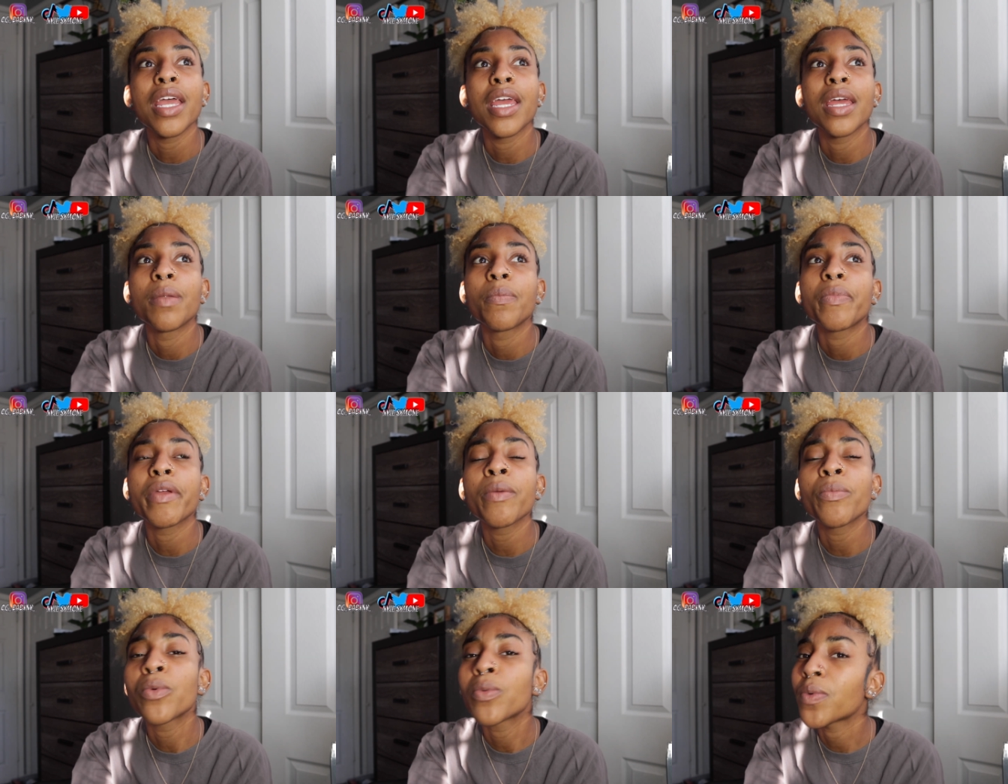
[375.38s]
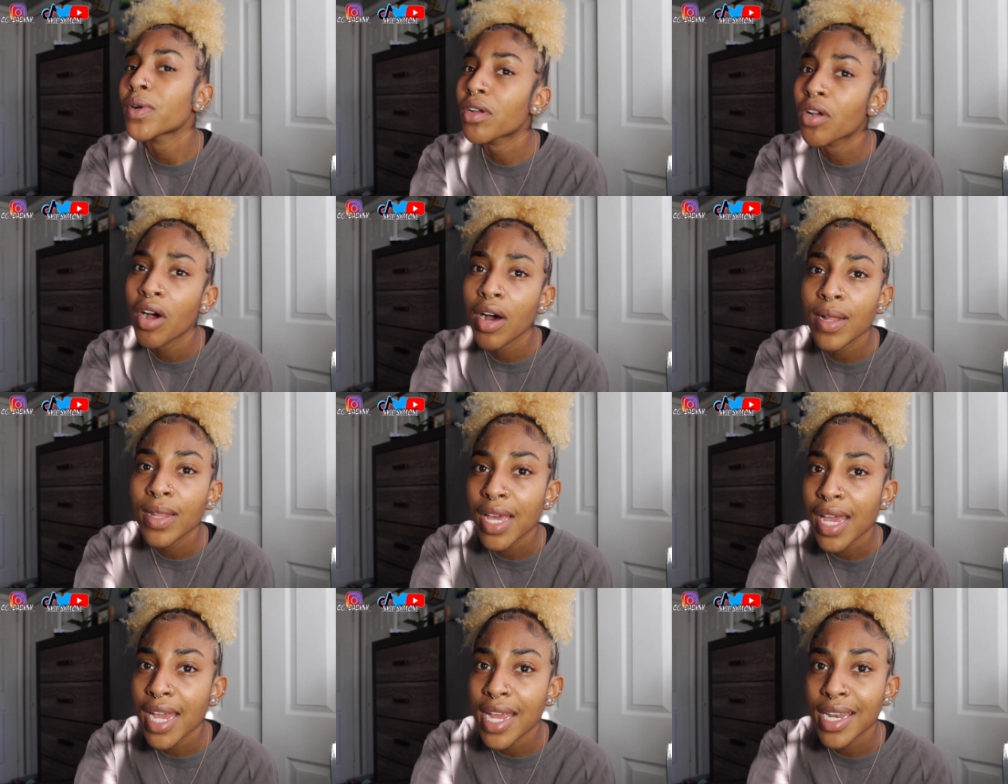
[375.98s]
and people would
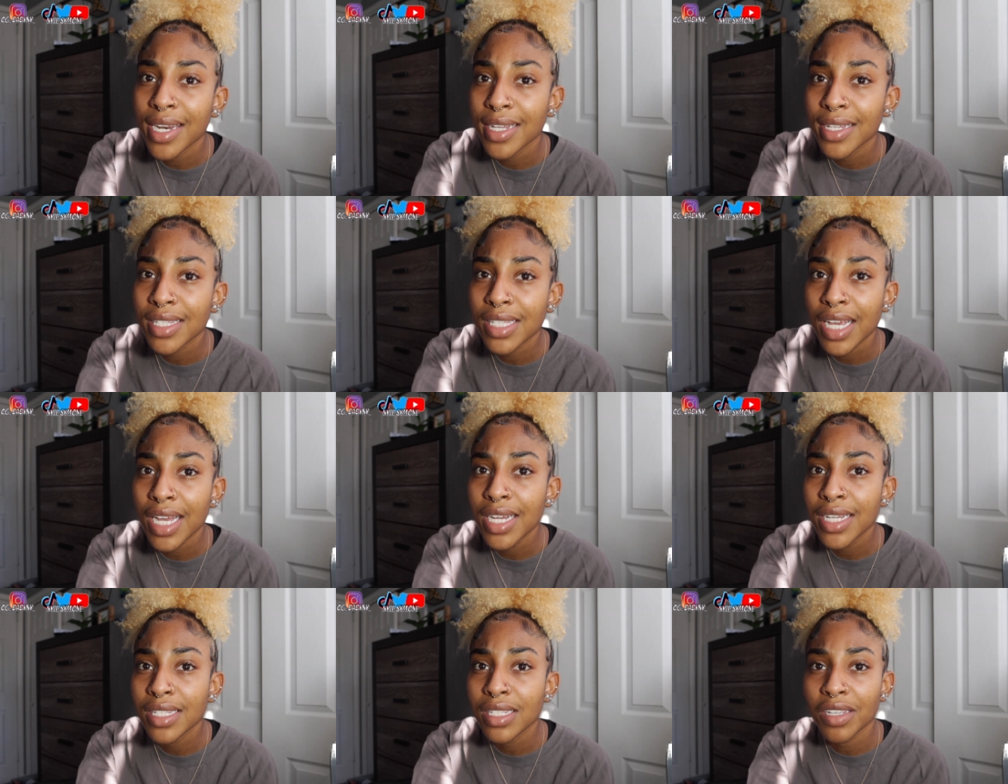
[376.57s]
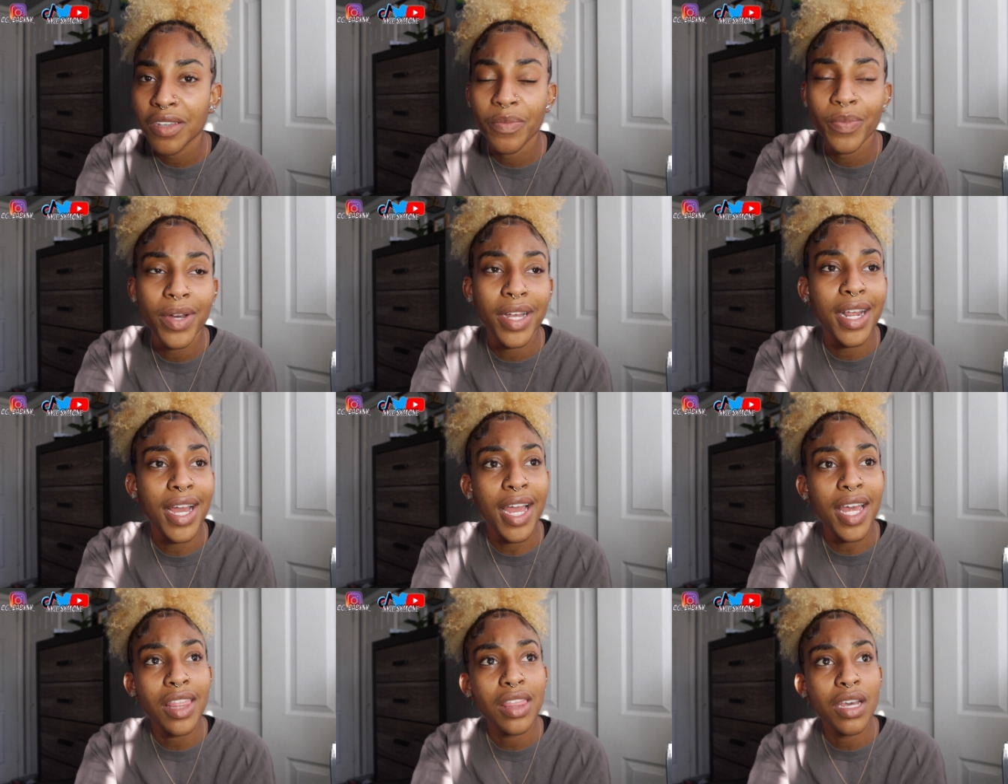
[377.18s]
call that indecisive. Decisive, but
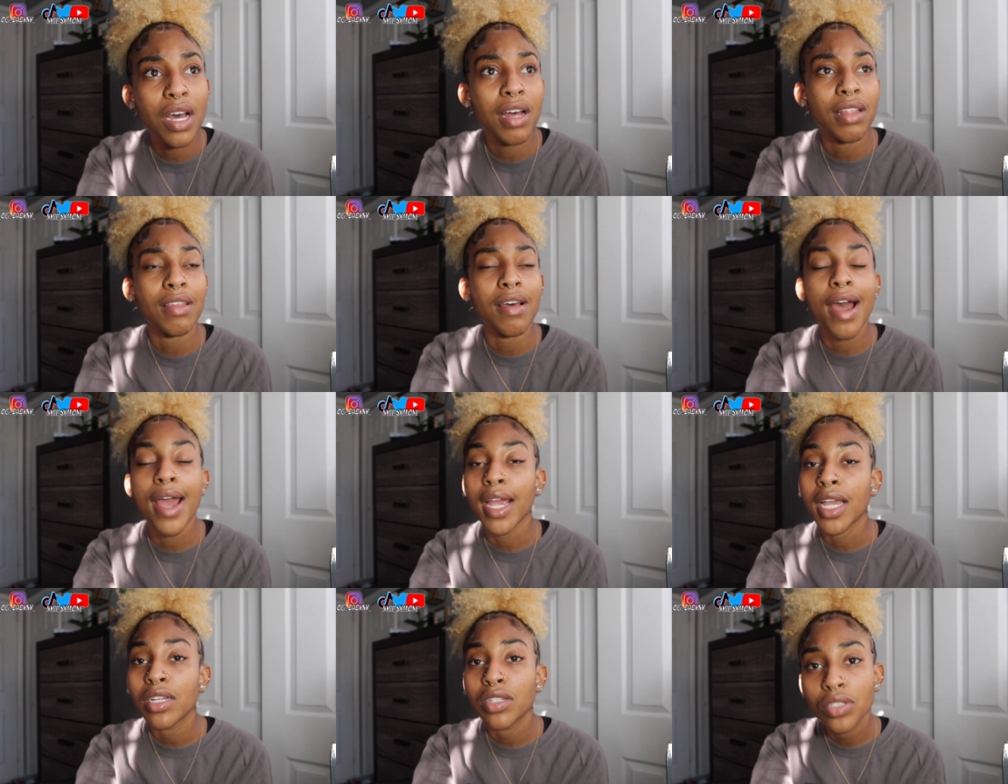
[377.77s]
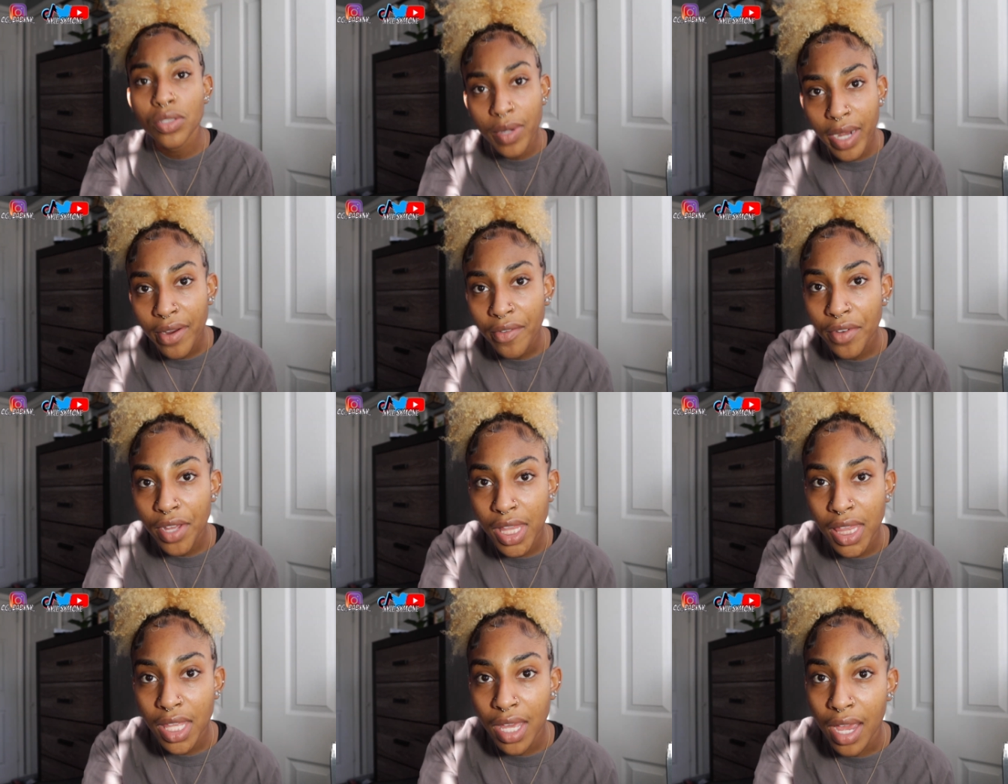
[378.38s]
I thought that I could do
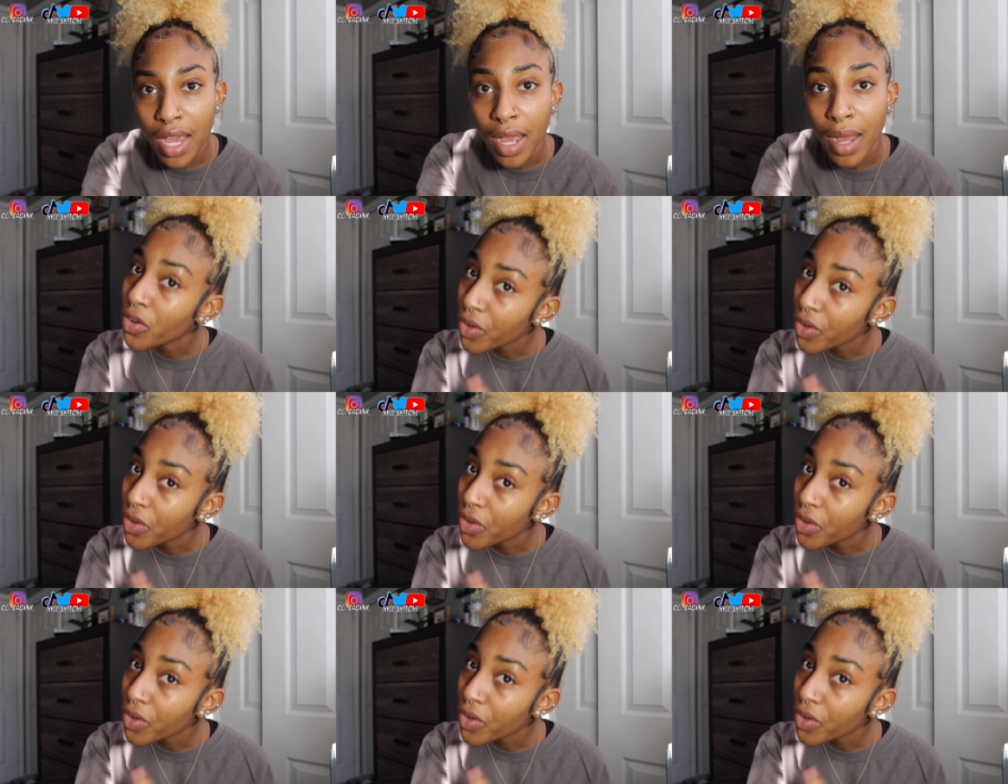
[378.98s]
everything.